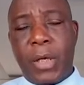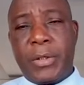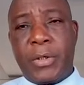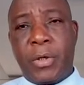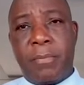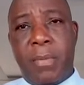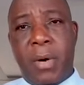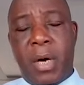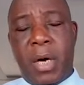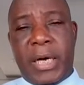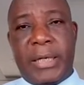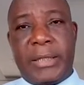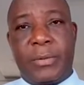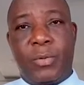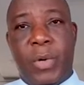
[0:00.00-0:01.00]
stock
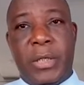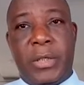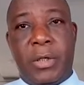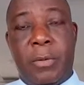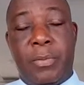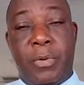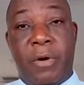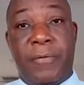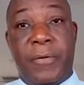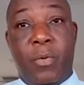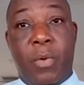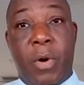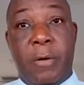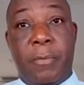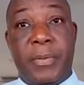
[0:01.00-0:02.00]
market went up
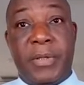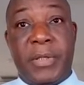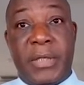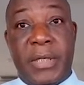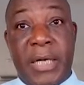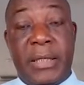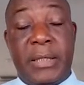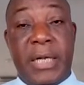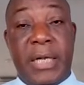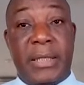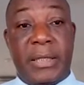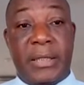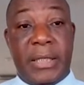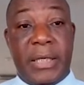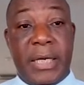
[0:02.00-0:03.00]
roughly 1%.
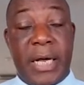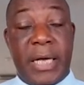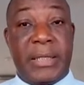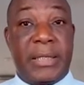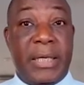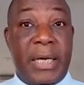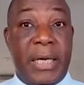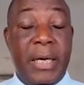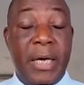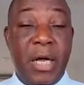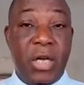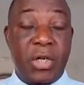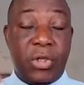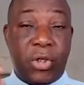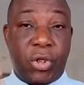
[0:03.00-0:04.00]
That the GSE
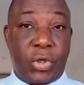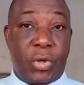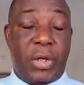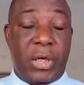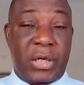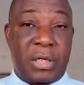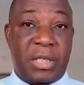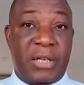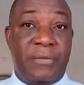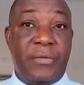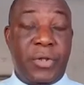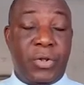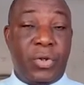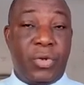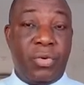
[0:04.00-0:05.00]
solid
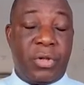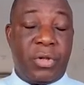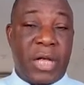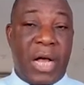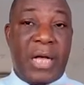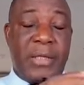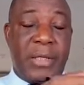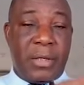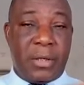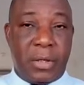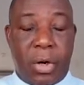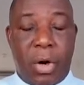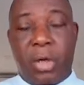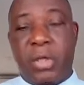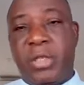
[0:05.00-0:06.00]

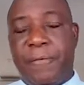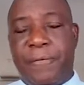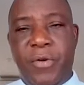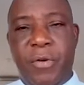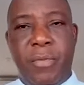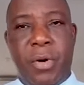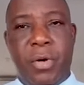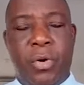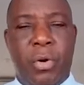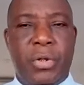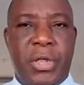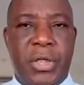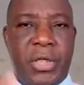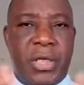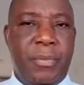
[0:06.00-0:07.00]
72,000, got a few more
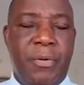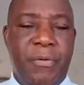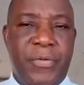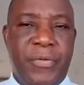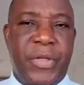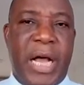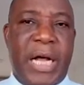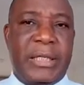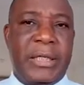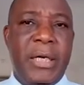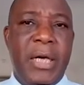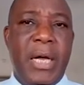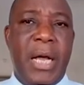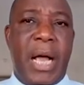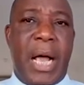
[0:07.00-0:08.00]
notches above that.
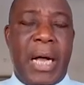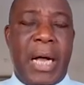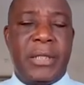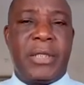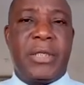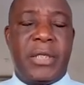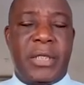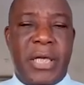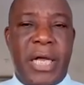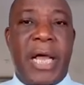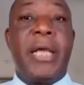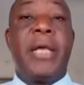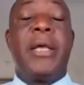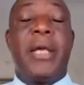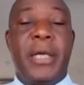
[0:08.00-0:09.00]
And
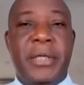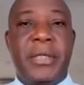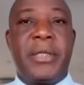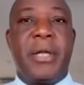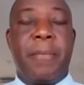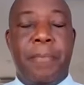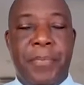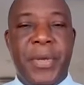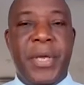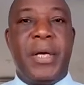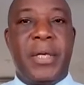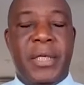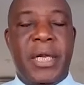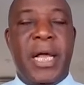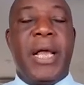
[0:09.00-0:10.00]
today is the
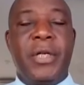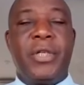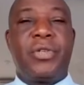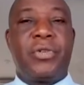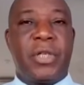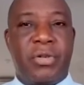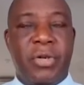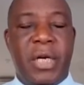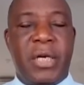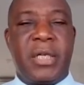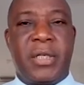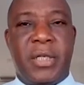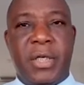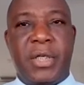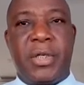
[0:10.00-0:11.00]
big day, interest rate
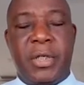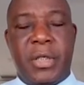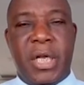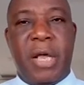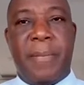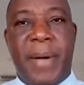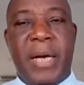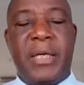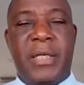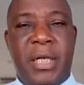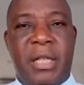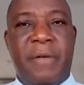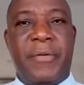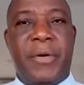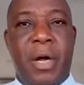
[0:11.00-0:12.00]
decision day by the
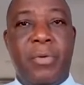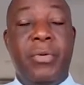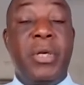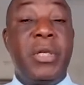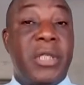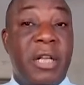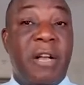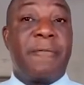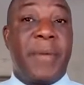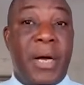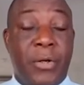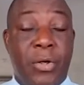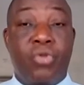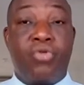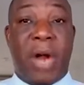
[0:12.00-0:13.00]
South Africa Reserve
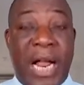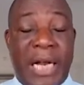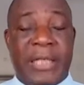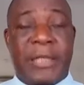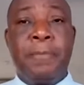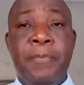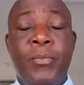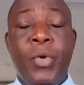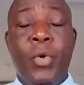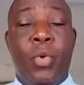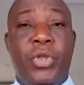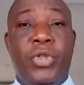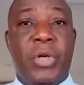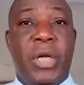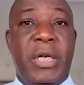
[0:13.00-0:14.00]
Bank. The rand
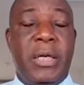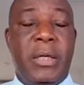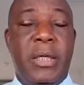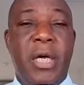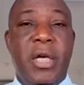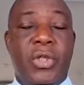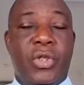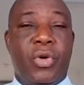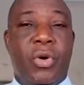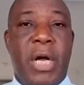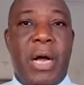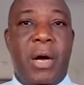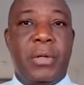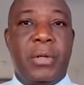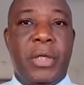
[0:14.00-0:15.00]
was trading
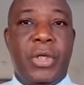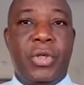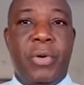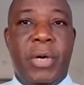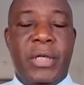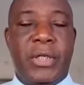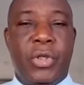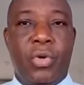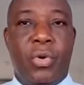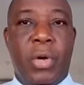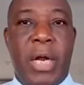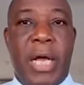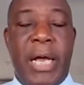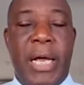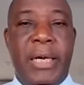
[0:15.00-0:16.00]
stronger on the US
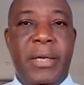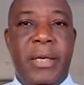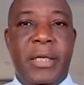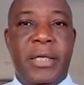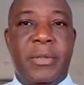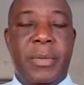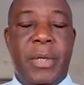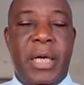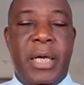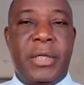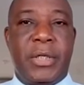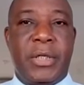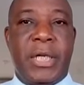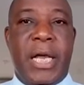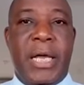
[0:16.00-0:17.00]
dollar early
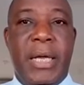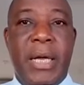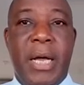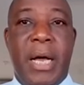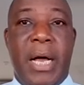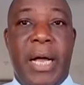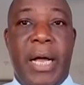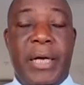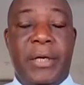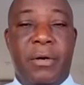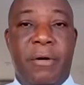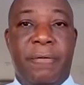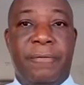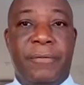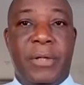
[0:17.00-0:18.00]
today ahead
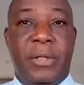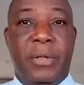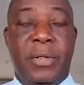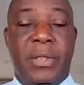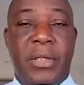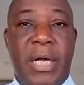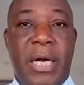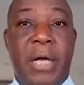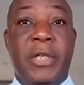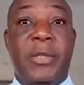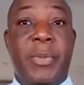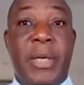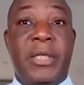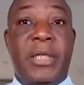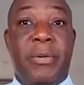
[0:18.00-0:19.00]
of those
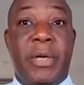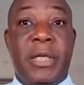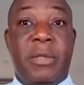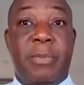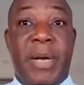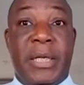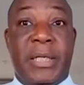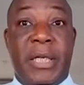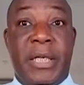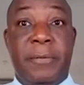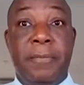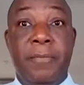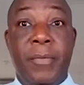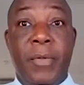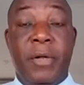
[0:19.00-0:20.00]
announcements they were
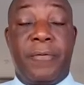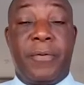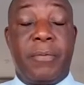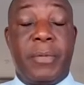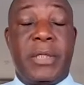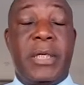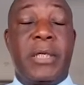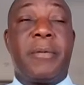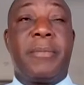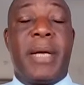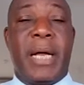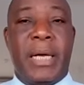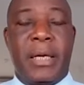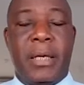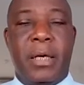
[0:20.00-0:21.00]
expecting from the central
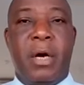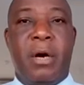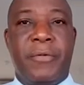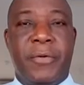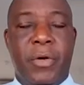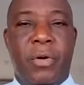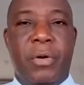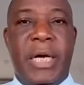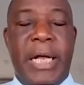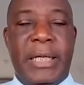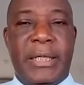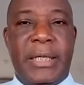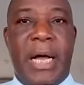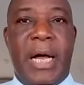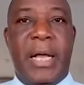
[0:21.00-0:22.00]
bank governor
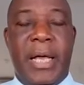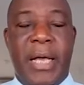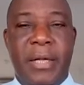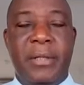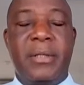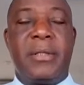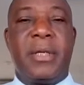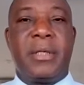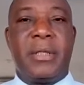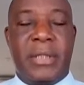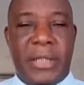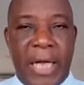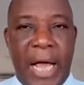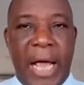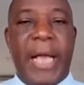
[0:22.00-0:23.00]
later in the
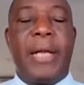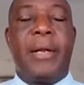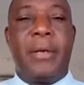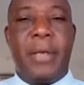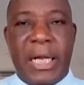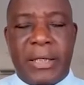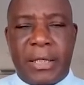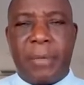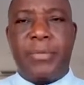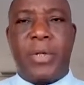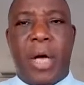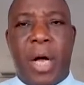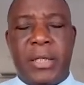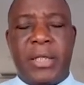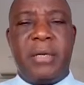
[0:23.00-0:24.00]
day. Let's keep
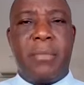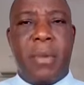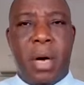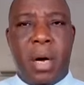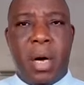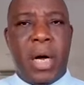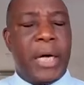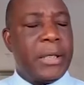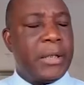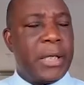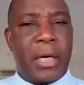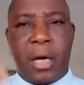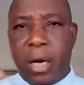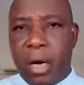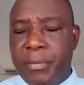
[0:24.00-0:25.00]
that in mind.
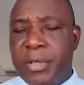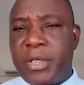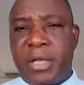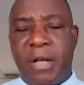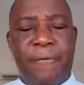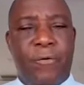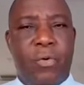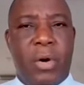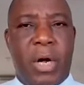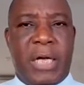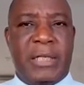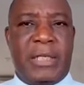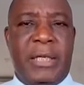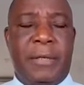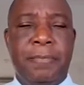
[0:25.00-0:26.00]
Economists are
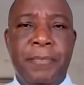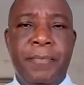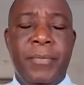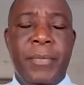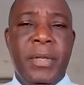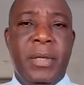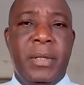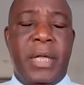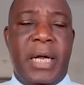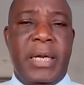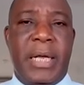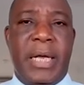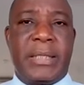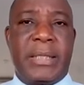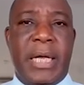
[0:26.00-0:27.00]
forecasting that
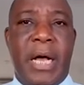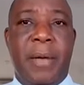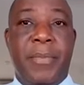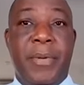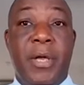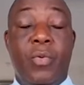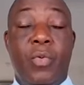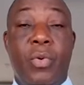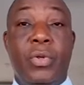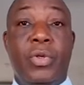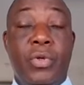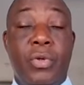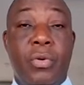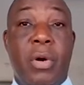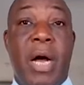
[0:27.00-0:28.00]
the SARB will
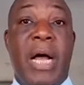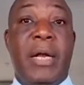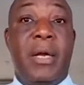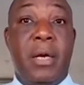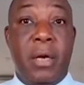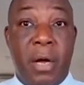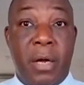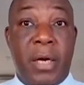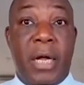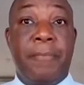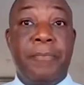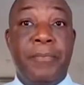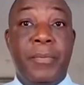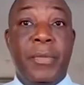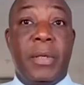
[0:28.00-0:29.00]
do another